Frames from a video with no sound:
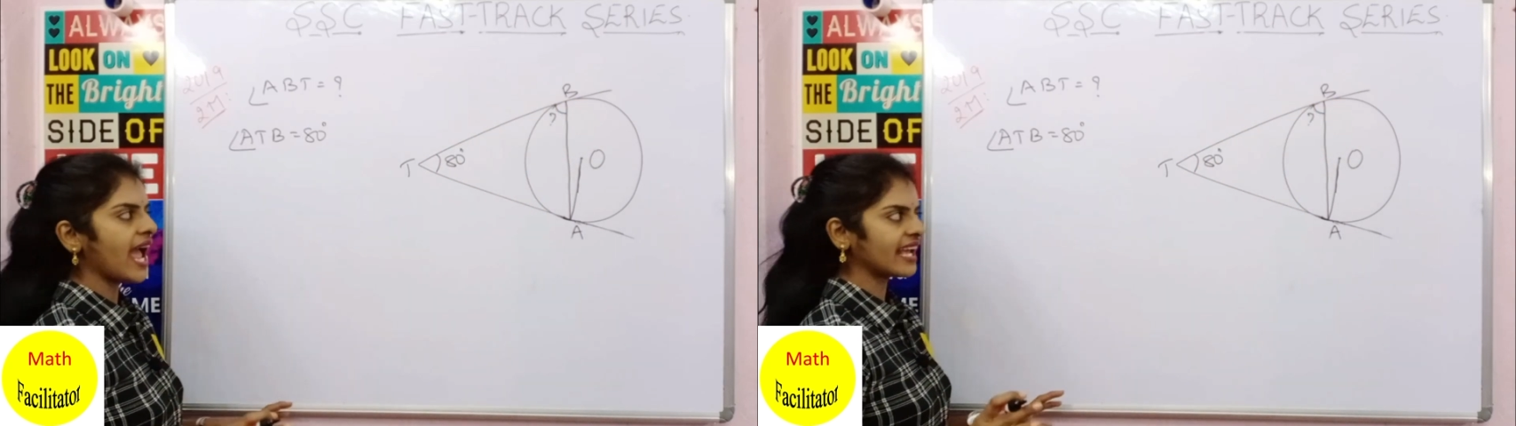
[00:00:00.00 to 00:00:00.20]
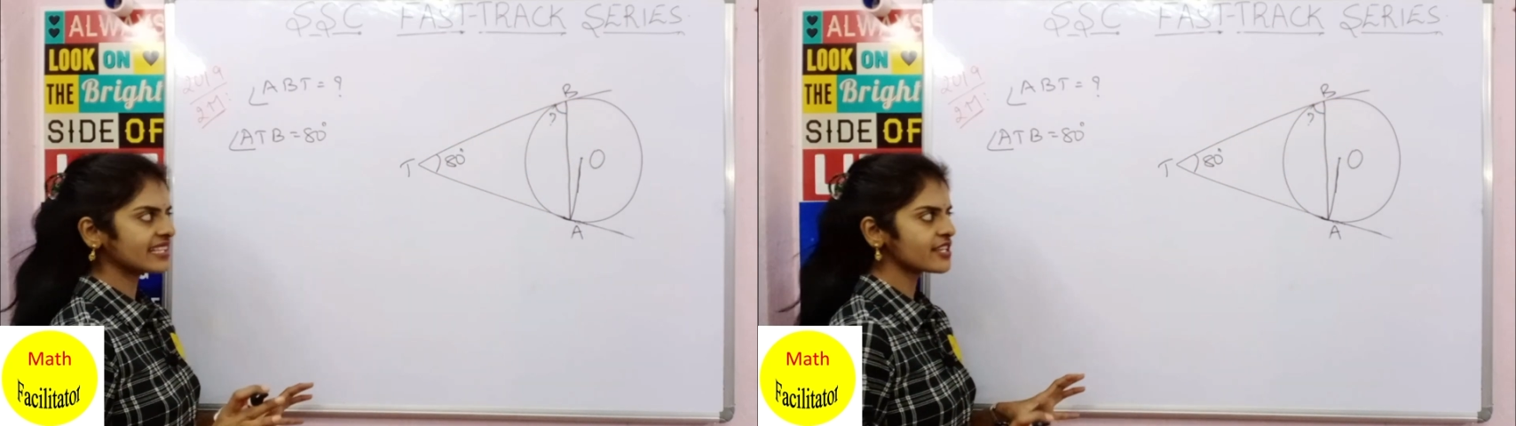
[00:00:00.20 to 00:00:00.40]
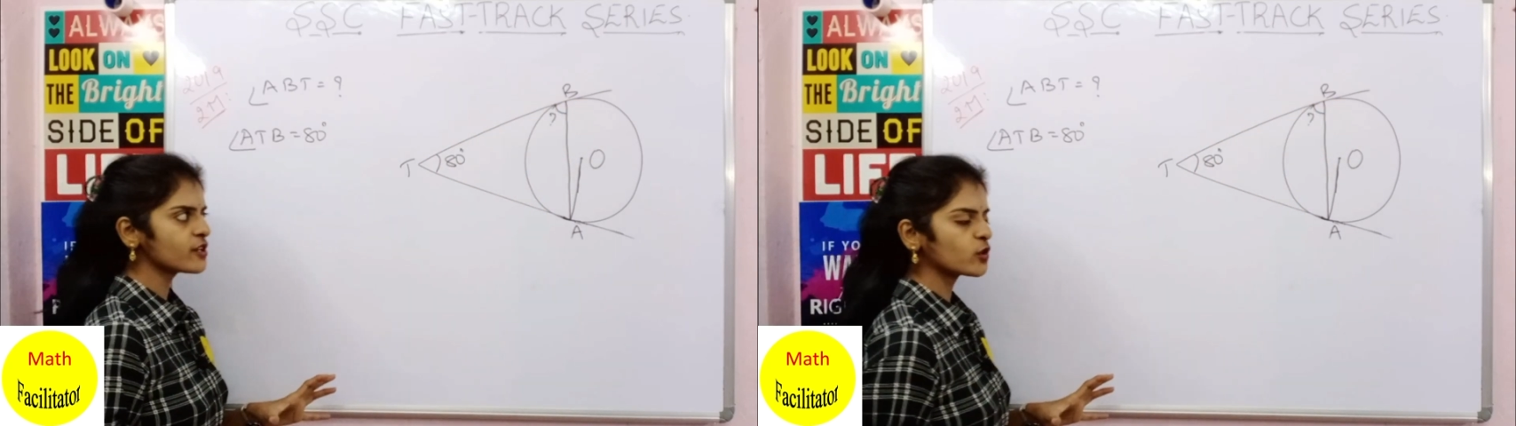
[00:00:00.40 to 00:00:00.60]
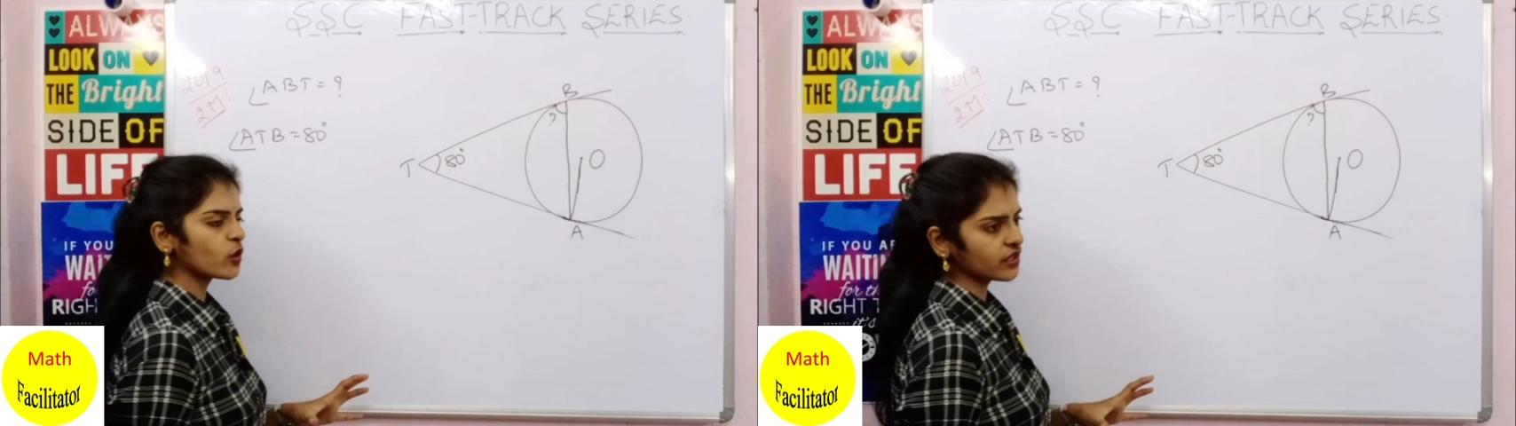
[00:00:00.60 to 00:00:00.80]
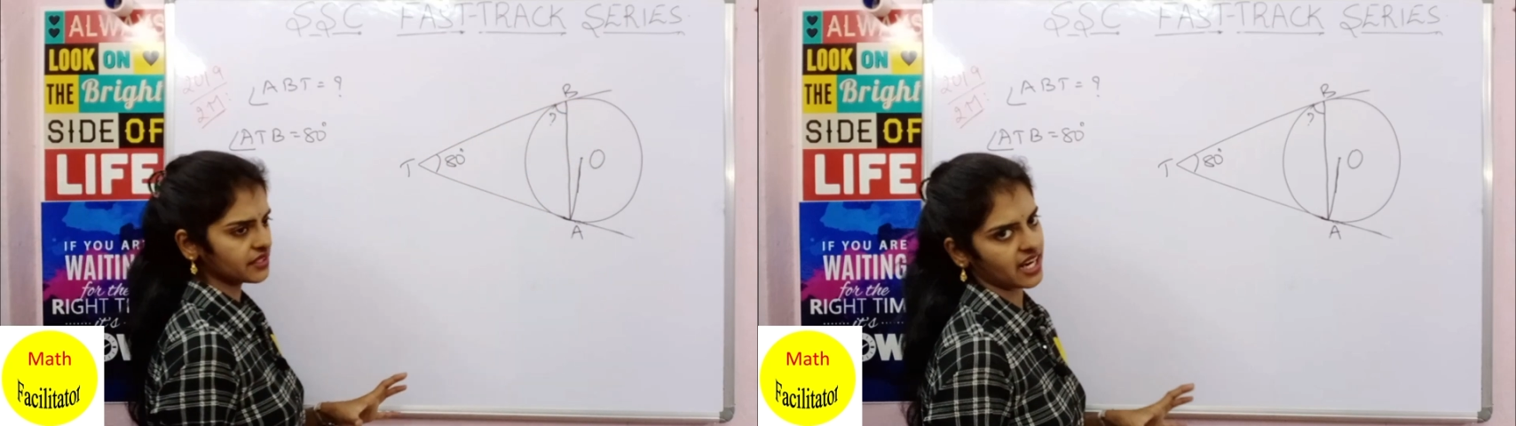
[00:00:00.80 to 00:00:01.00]
as you
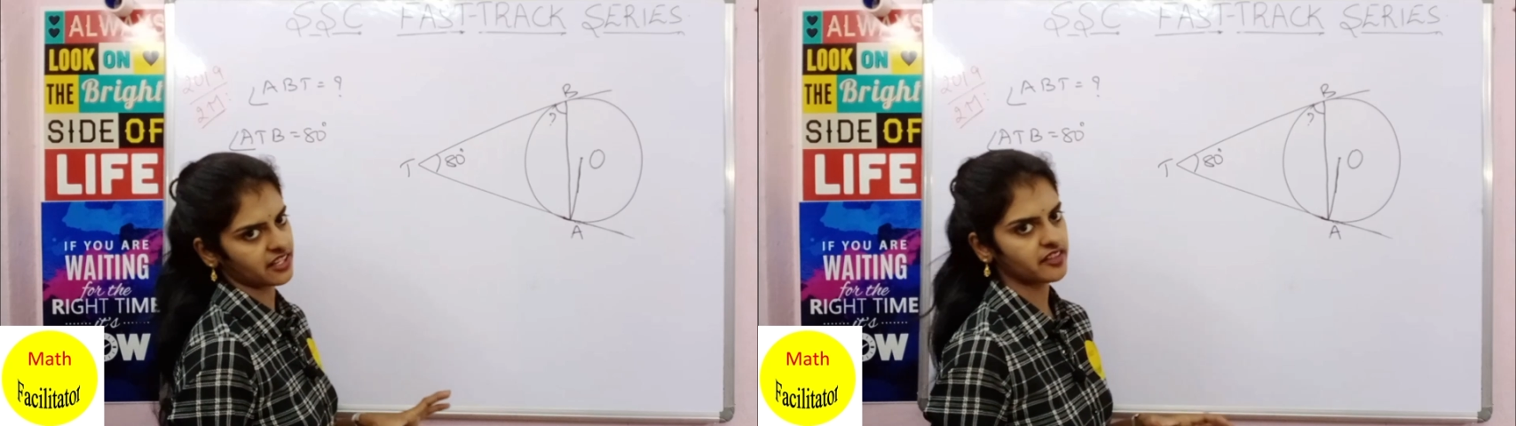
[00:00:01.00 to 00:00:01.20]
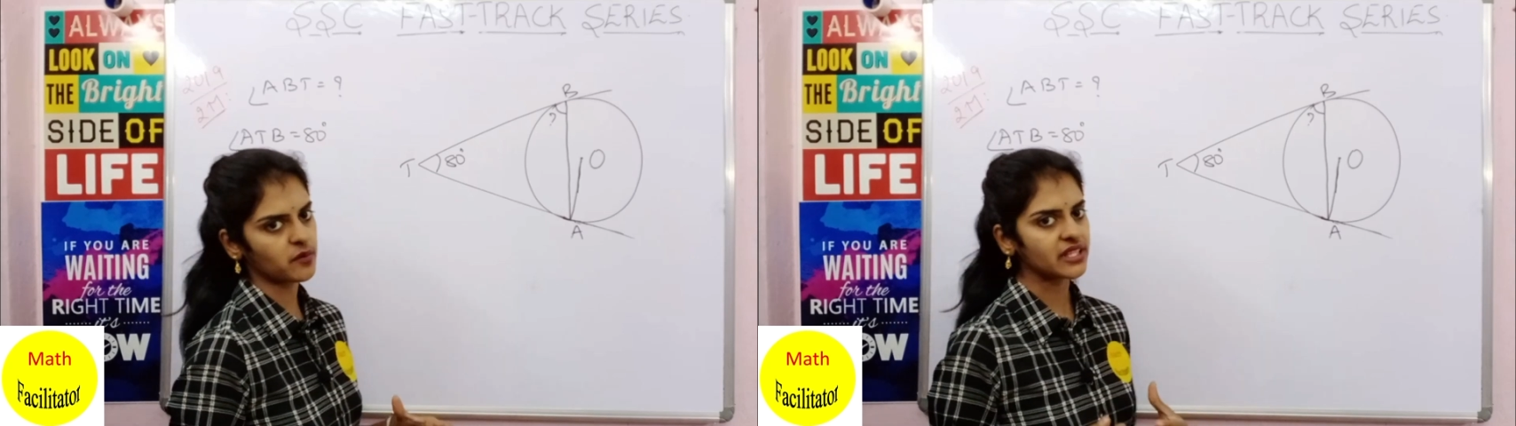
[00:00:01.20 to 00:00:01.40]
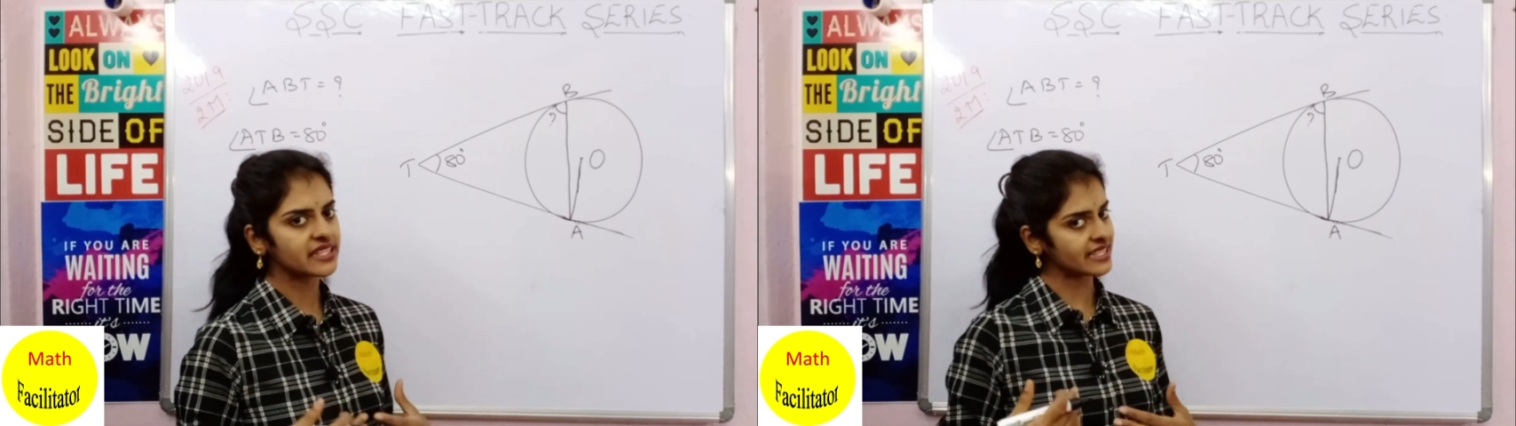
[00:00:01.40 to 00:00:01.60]
know that from the